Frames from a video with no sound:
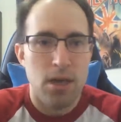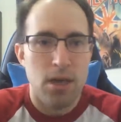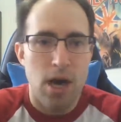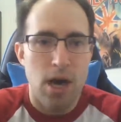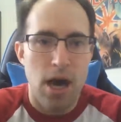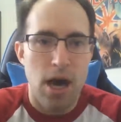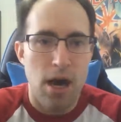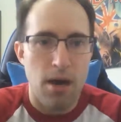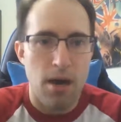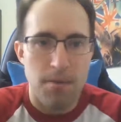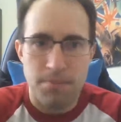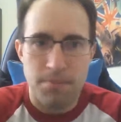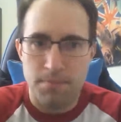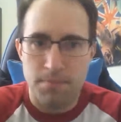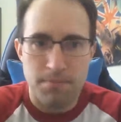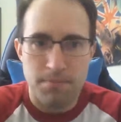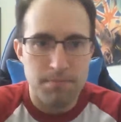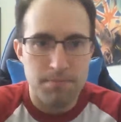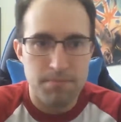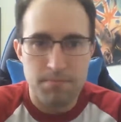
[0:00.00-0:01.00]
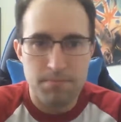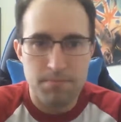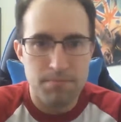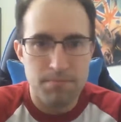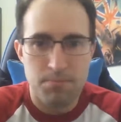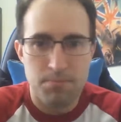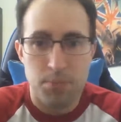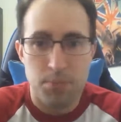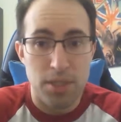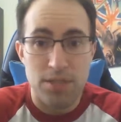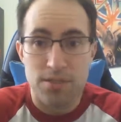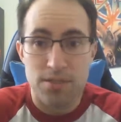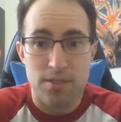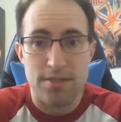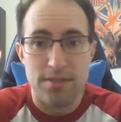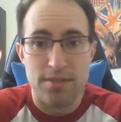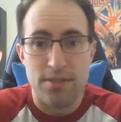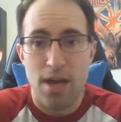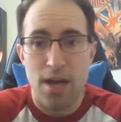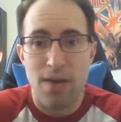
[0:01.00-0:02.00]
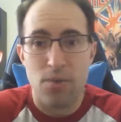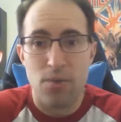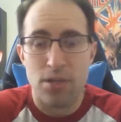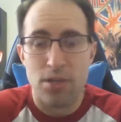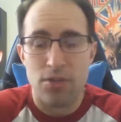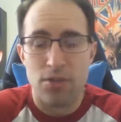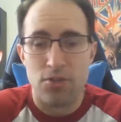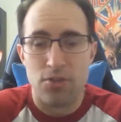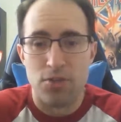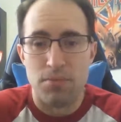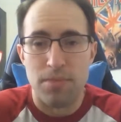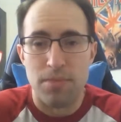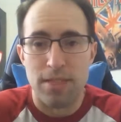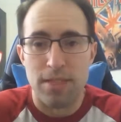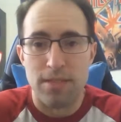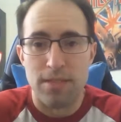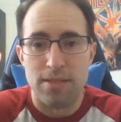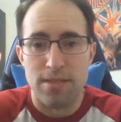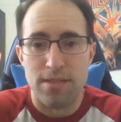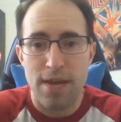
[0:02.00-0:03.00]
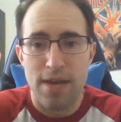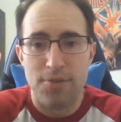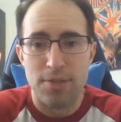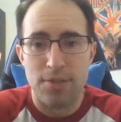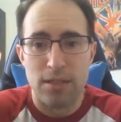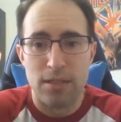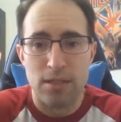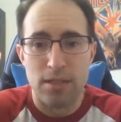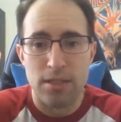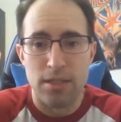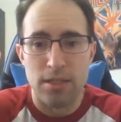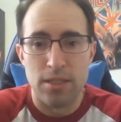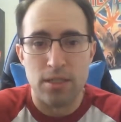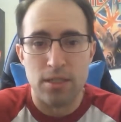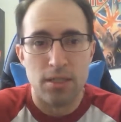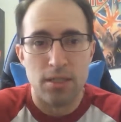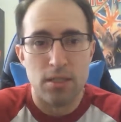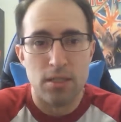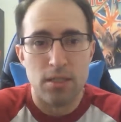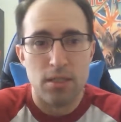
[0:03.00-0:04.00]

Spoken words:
But it's not what it should be. It's definitely